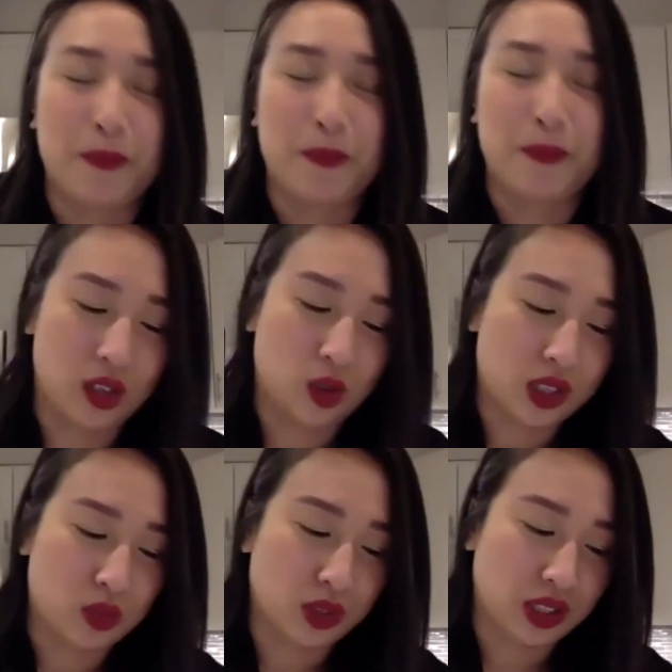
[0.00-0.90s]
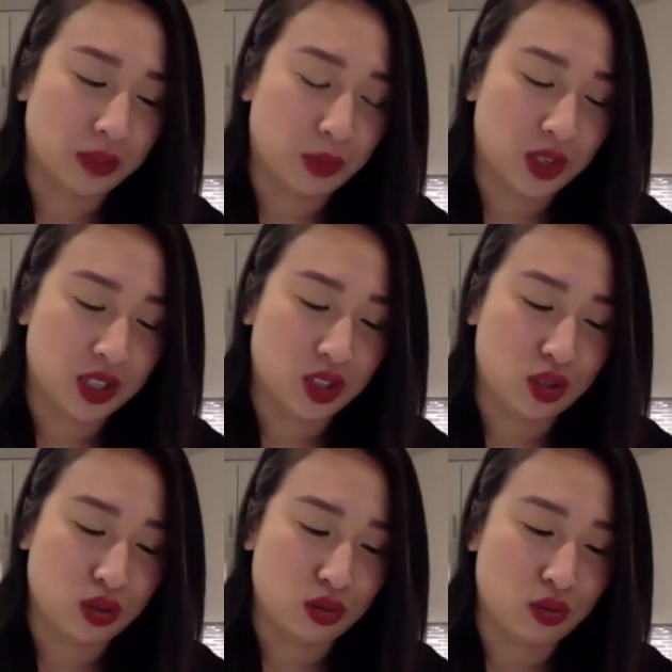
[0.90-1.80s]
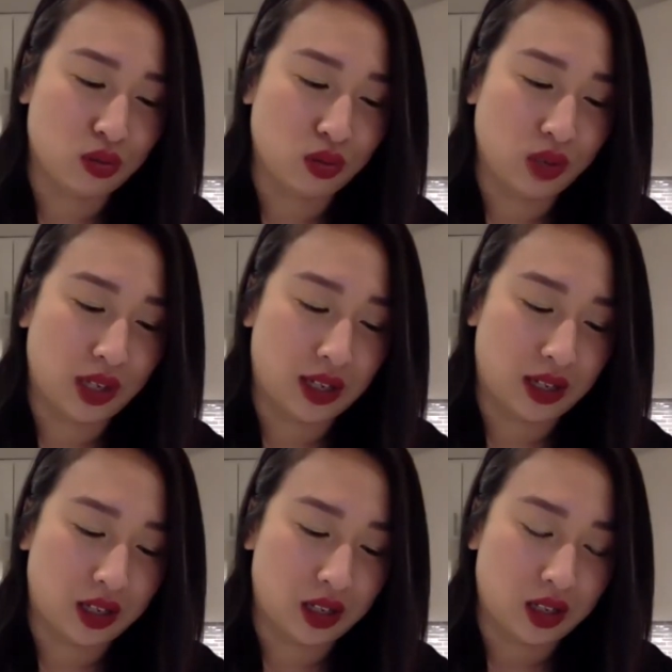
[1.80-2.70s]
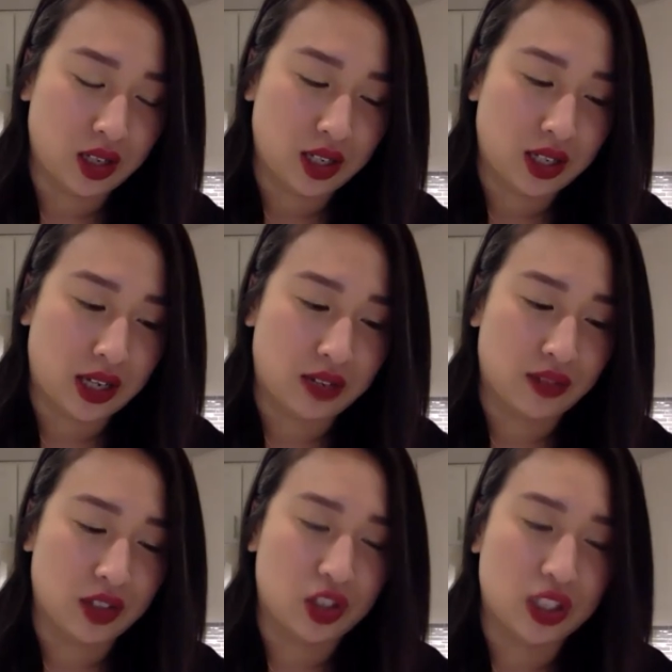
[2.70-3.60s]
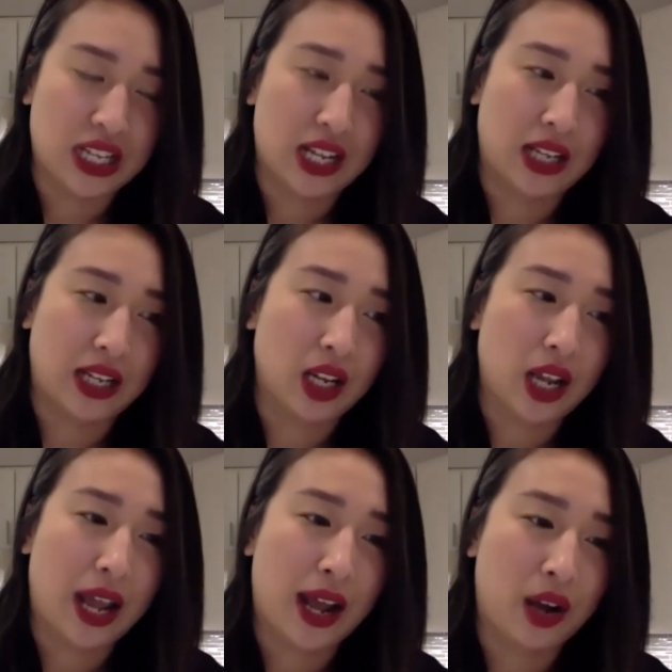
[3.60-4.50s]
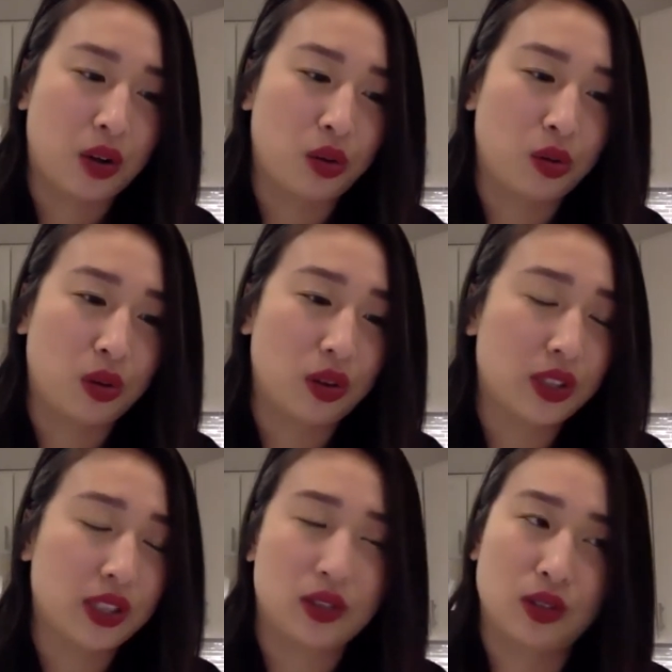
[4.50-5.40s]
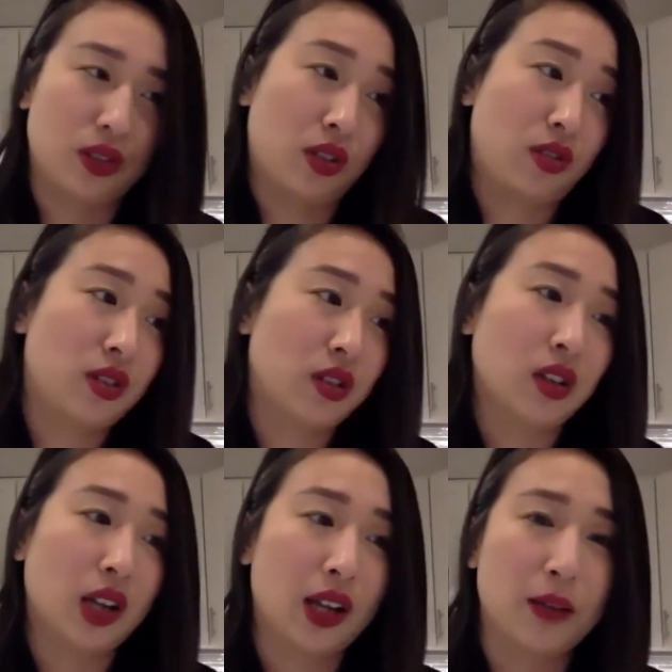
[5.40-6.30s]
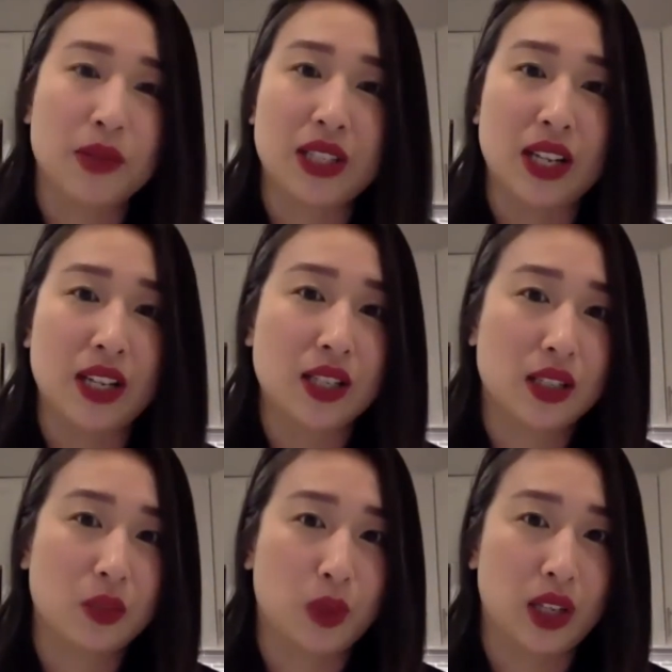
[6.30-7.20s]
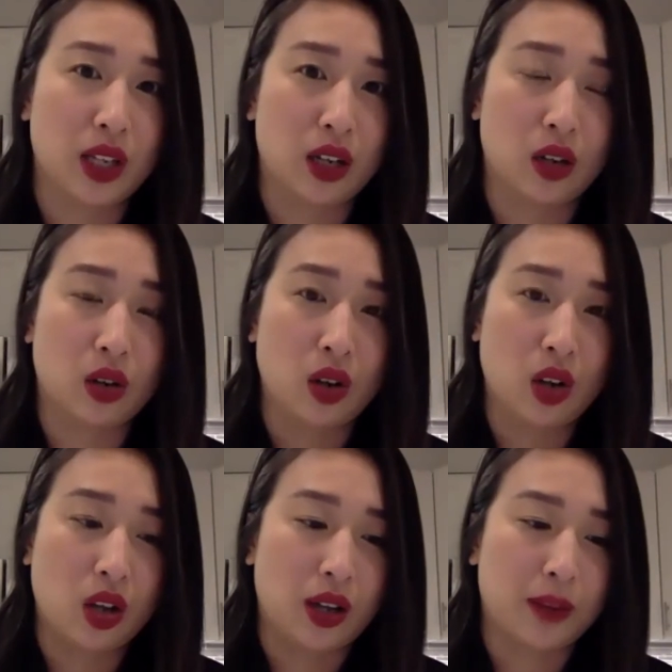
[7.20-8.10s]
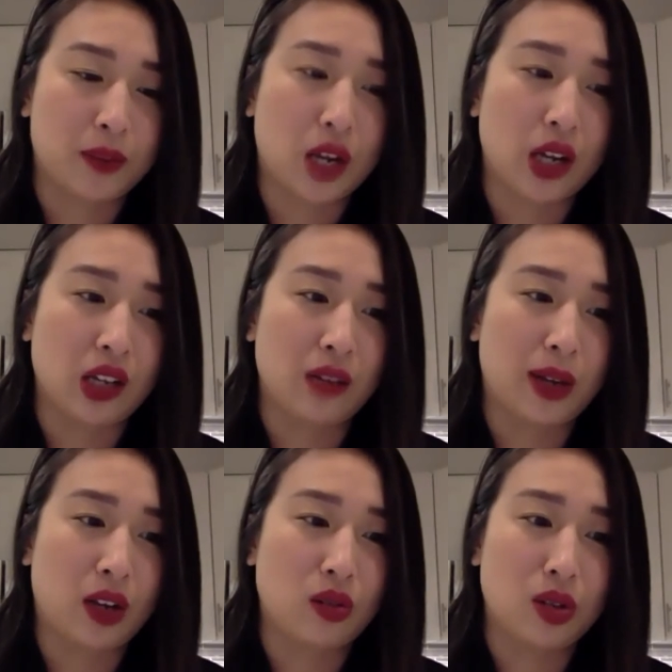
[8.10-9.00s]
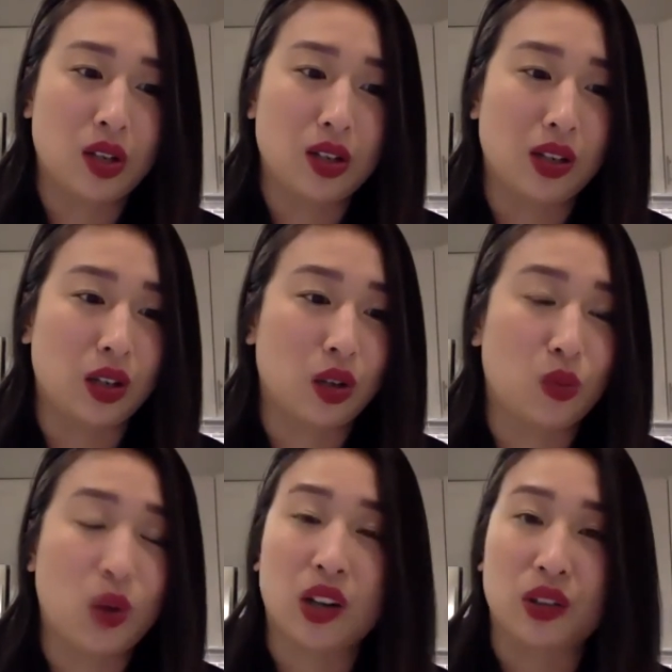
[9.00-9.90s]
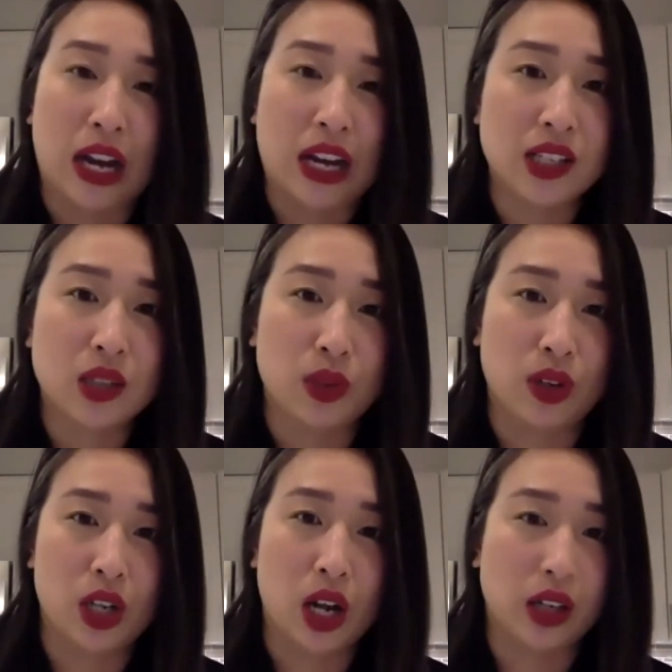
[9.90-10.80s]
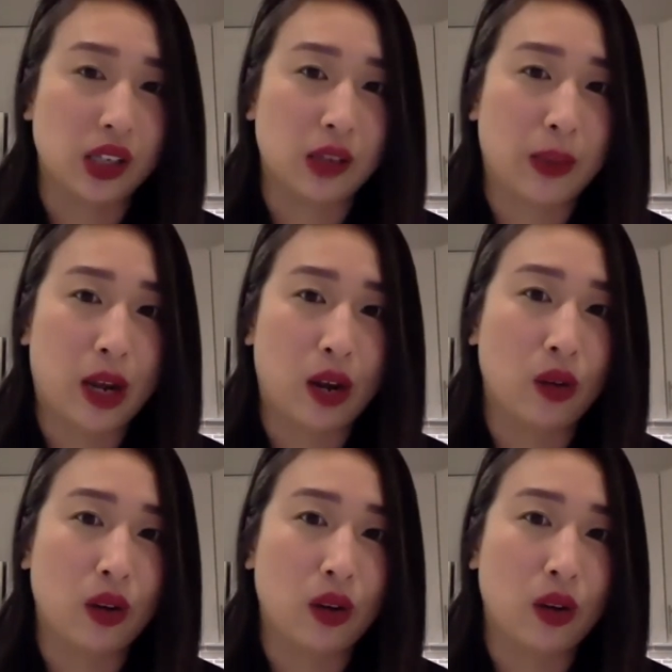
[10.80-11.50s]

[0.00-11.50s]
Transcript: it's really important to kind of understand like how certain states, when they're talking about water rights, when they're talking about